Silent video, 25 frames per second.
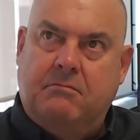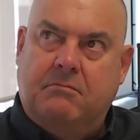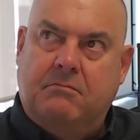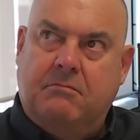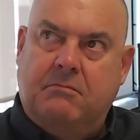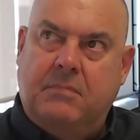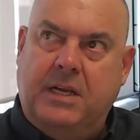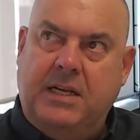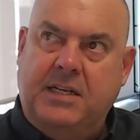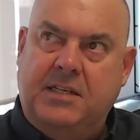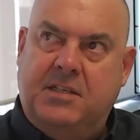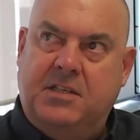
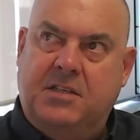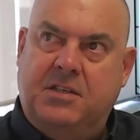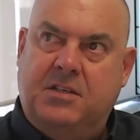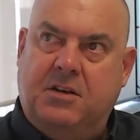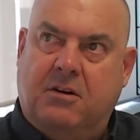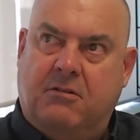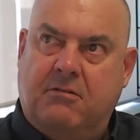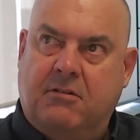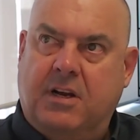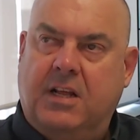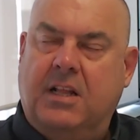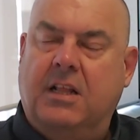
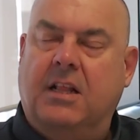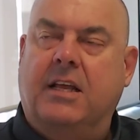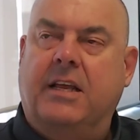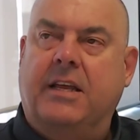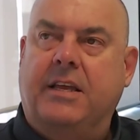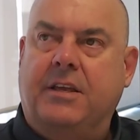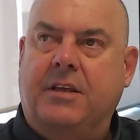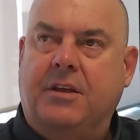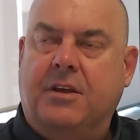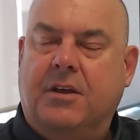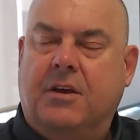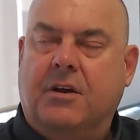Historically,
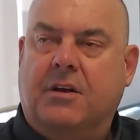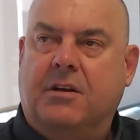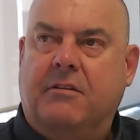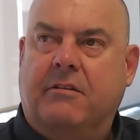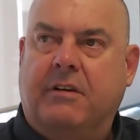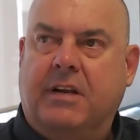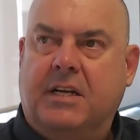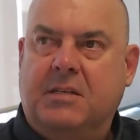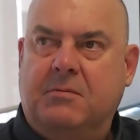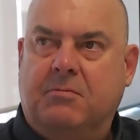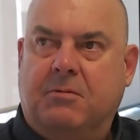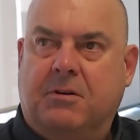you got your
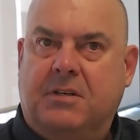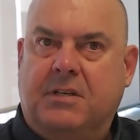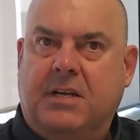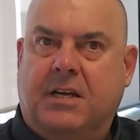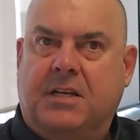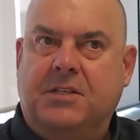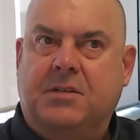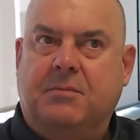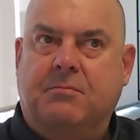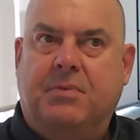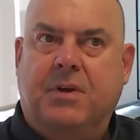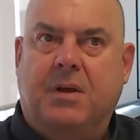
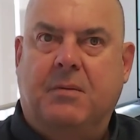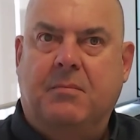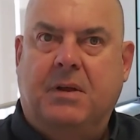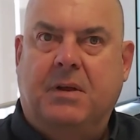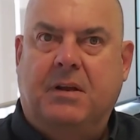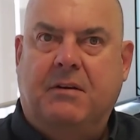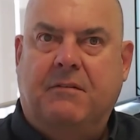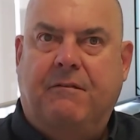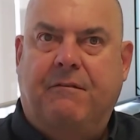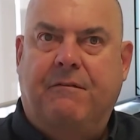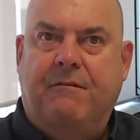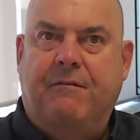exploitation
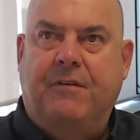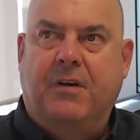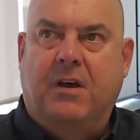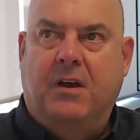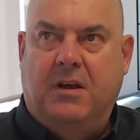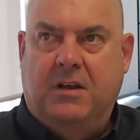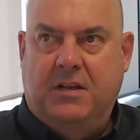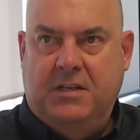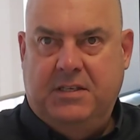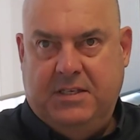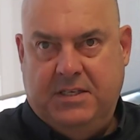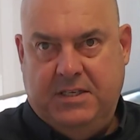permit
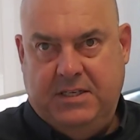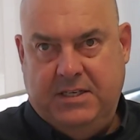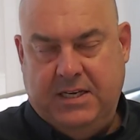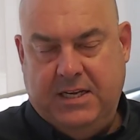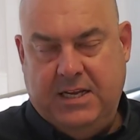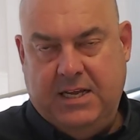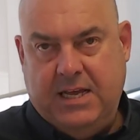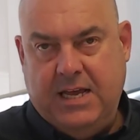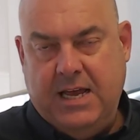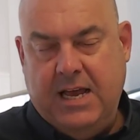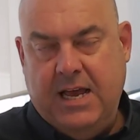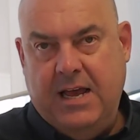first
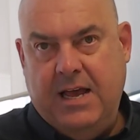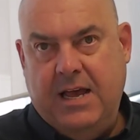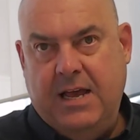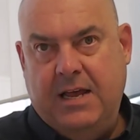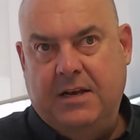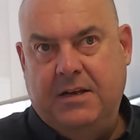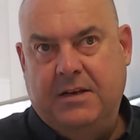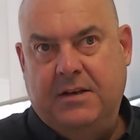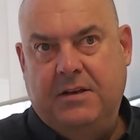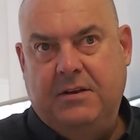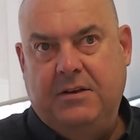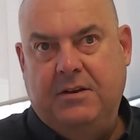
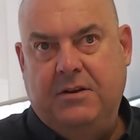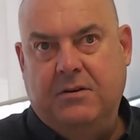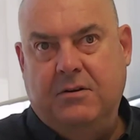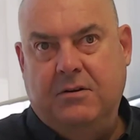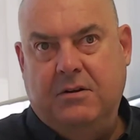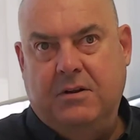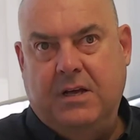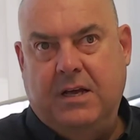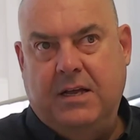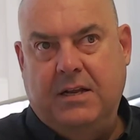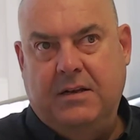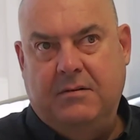and
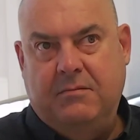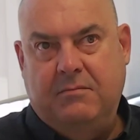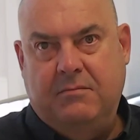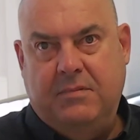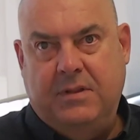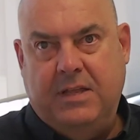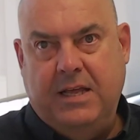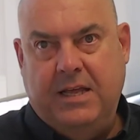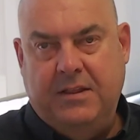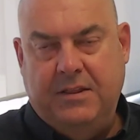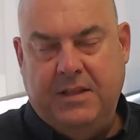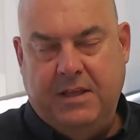
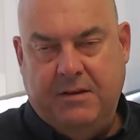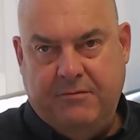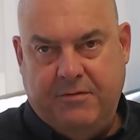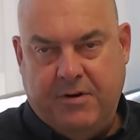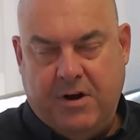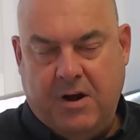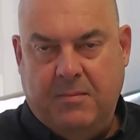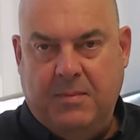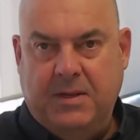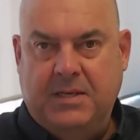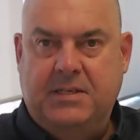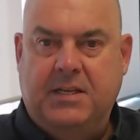then the
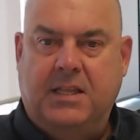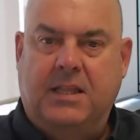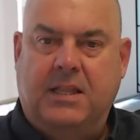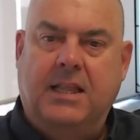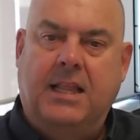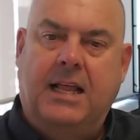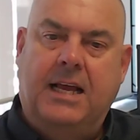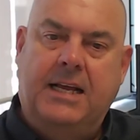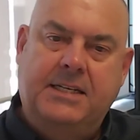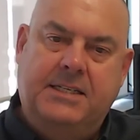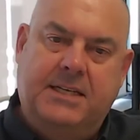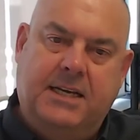environmental
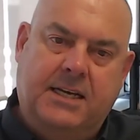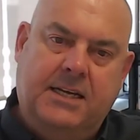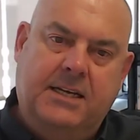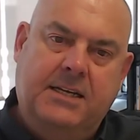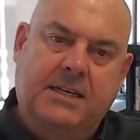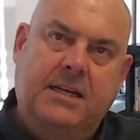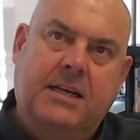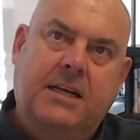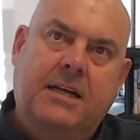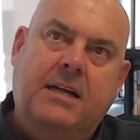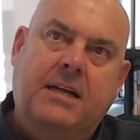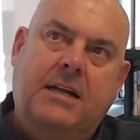later.
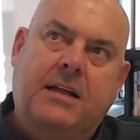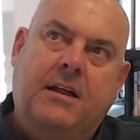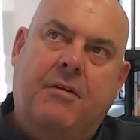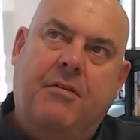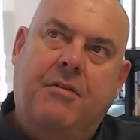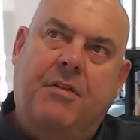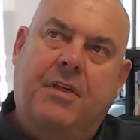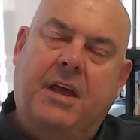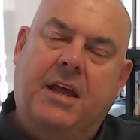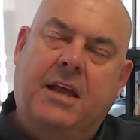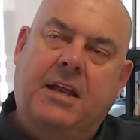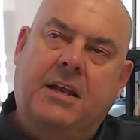
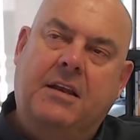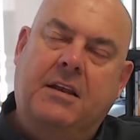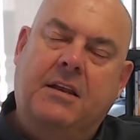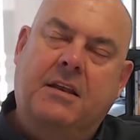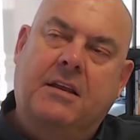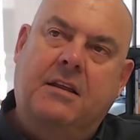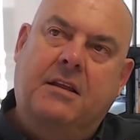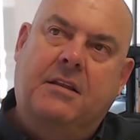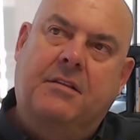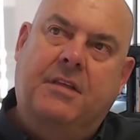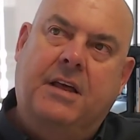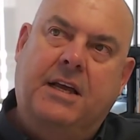
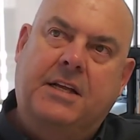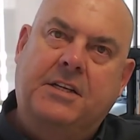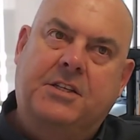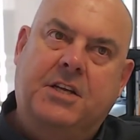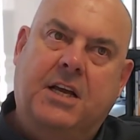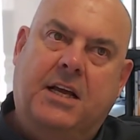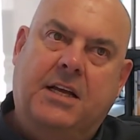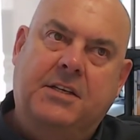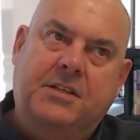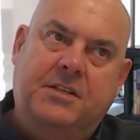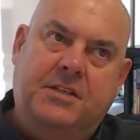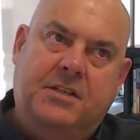Then they
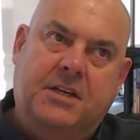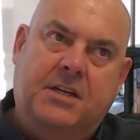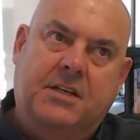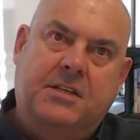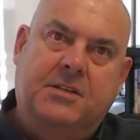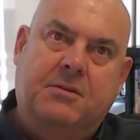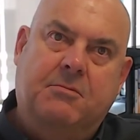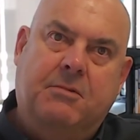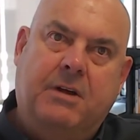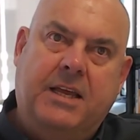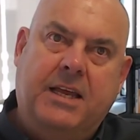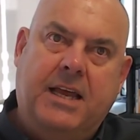changed it
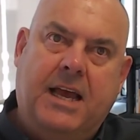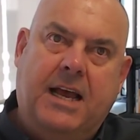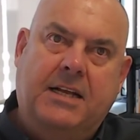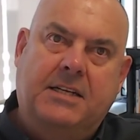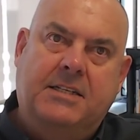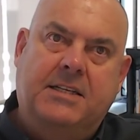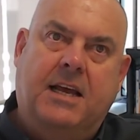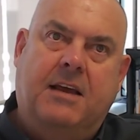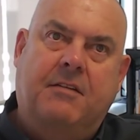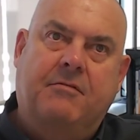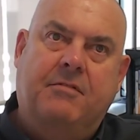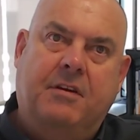to where you had
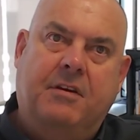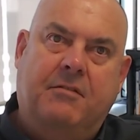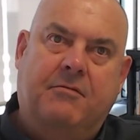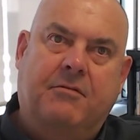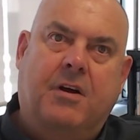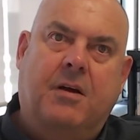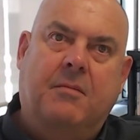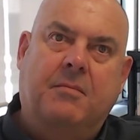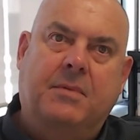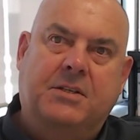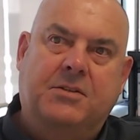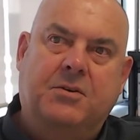to have the
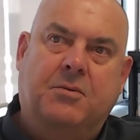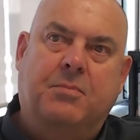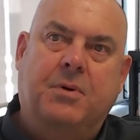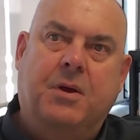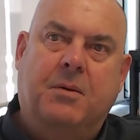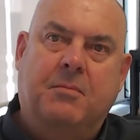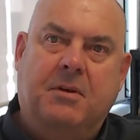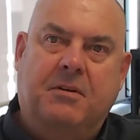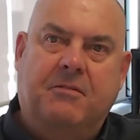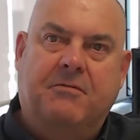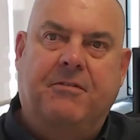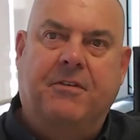environmental
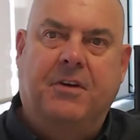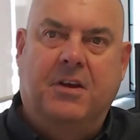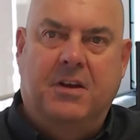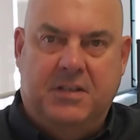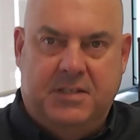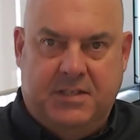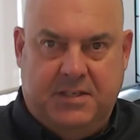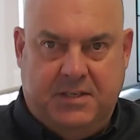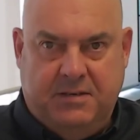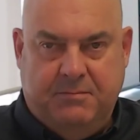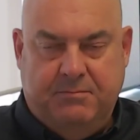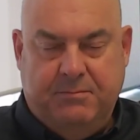permit
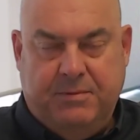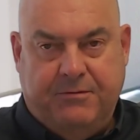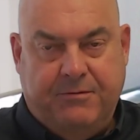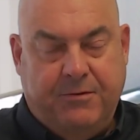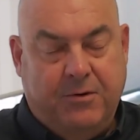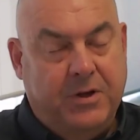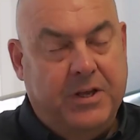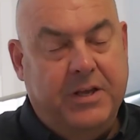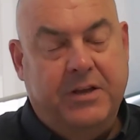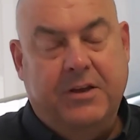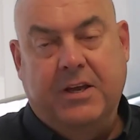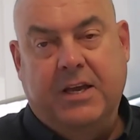first
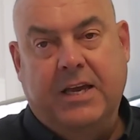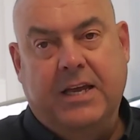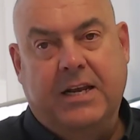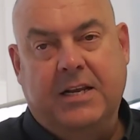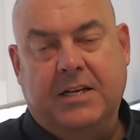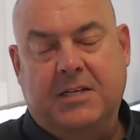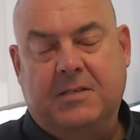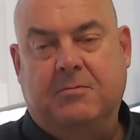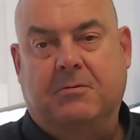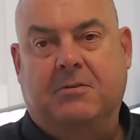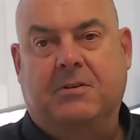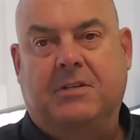before you could get an
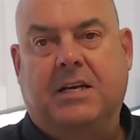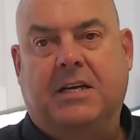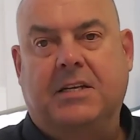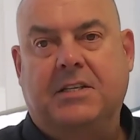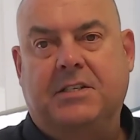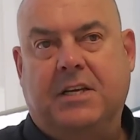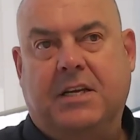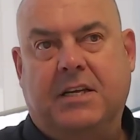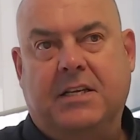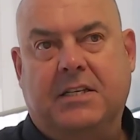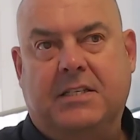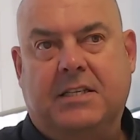
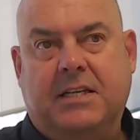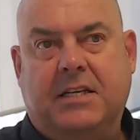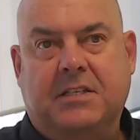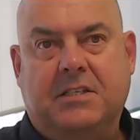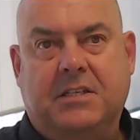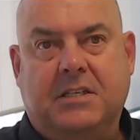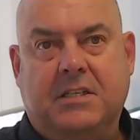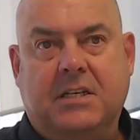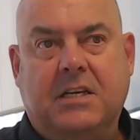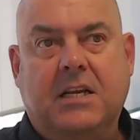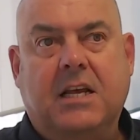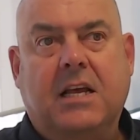exploitation
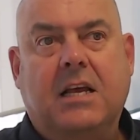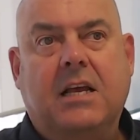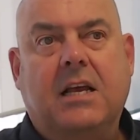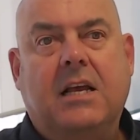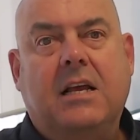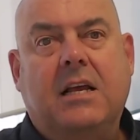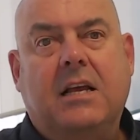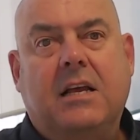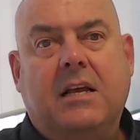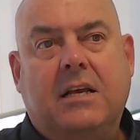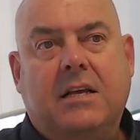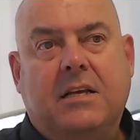concession.
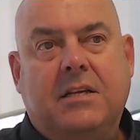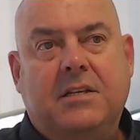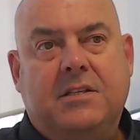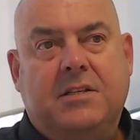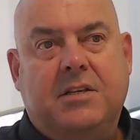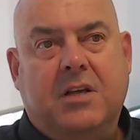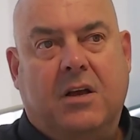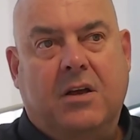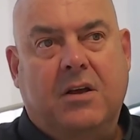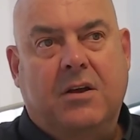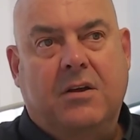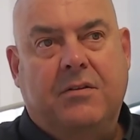
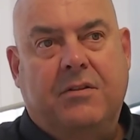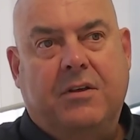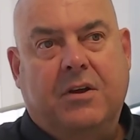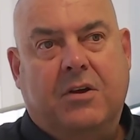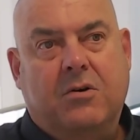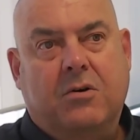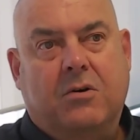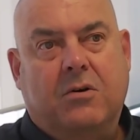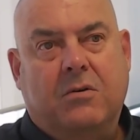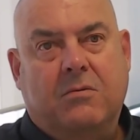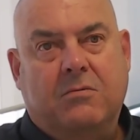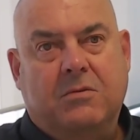So the
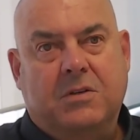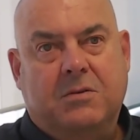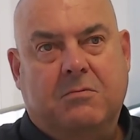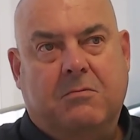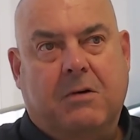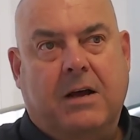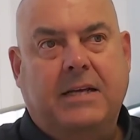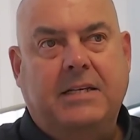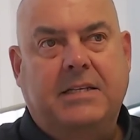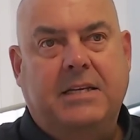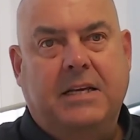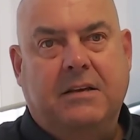court was
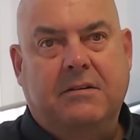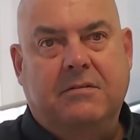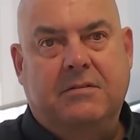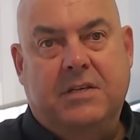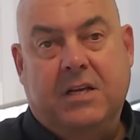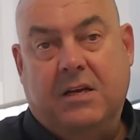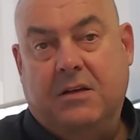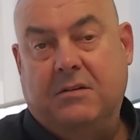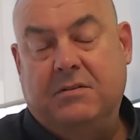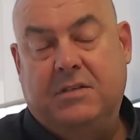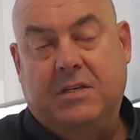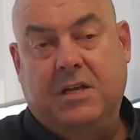waiting.
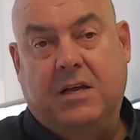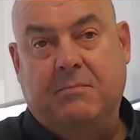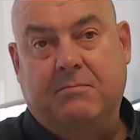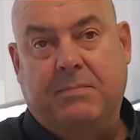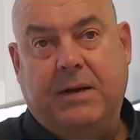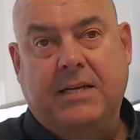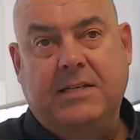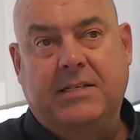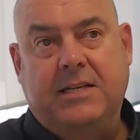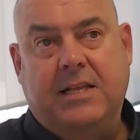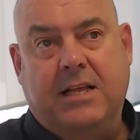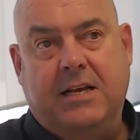So
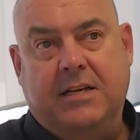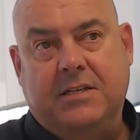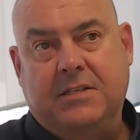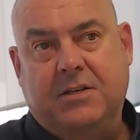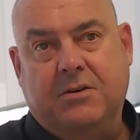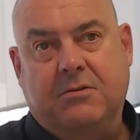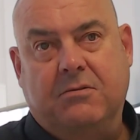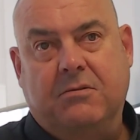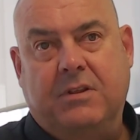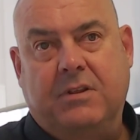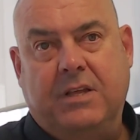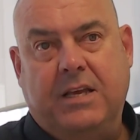basically,
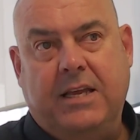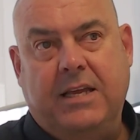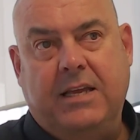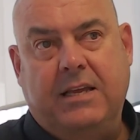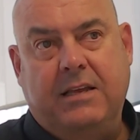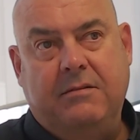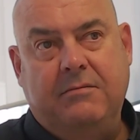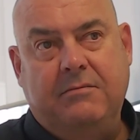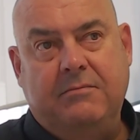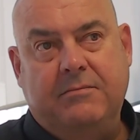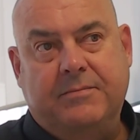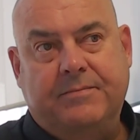until the
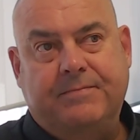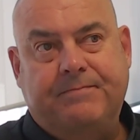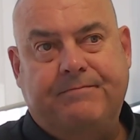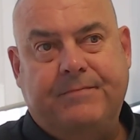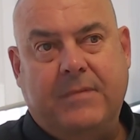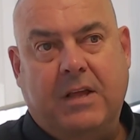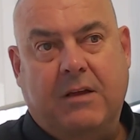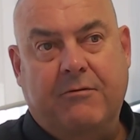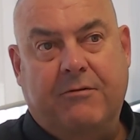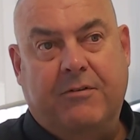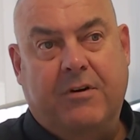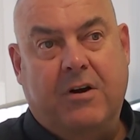
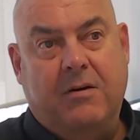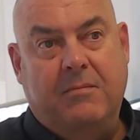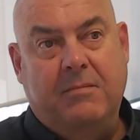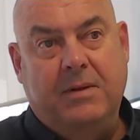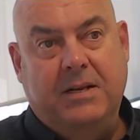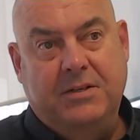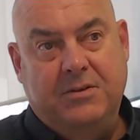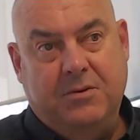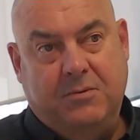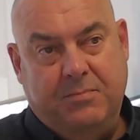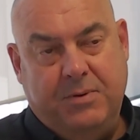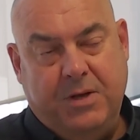
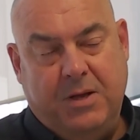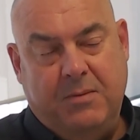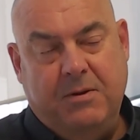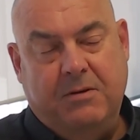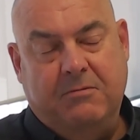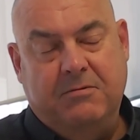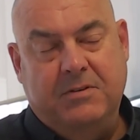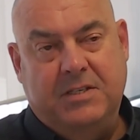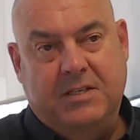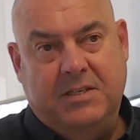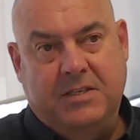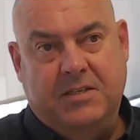environmental permit
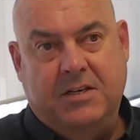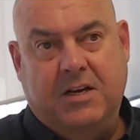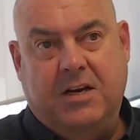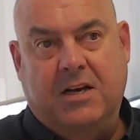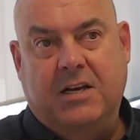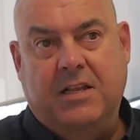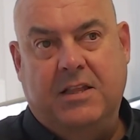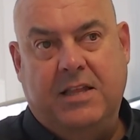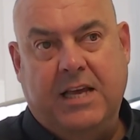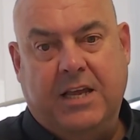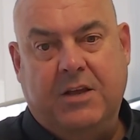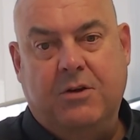was
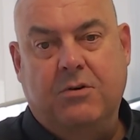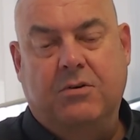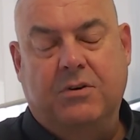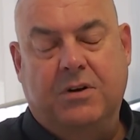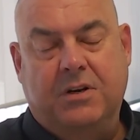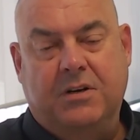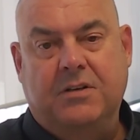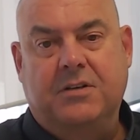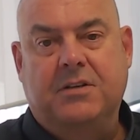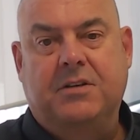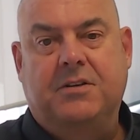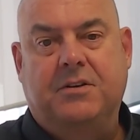decided, they
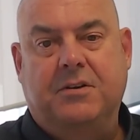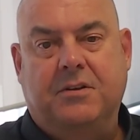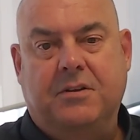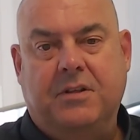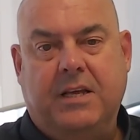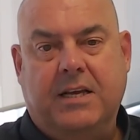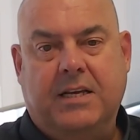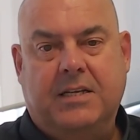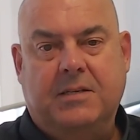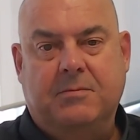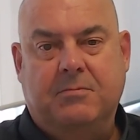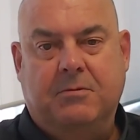couldn't do the
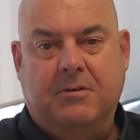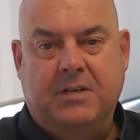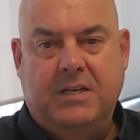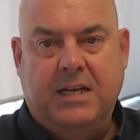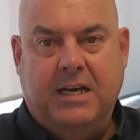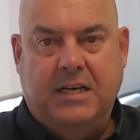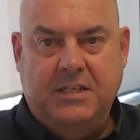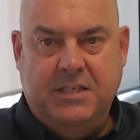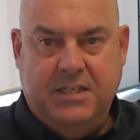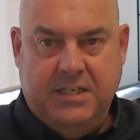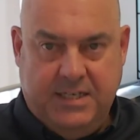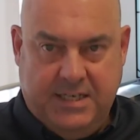
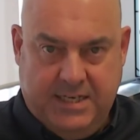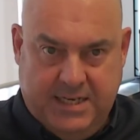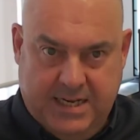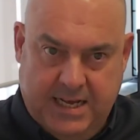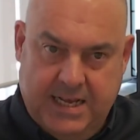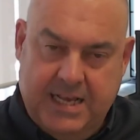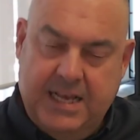exploitation.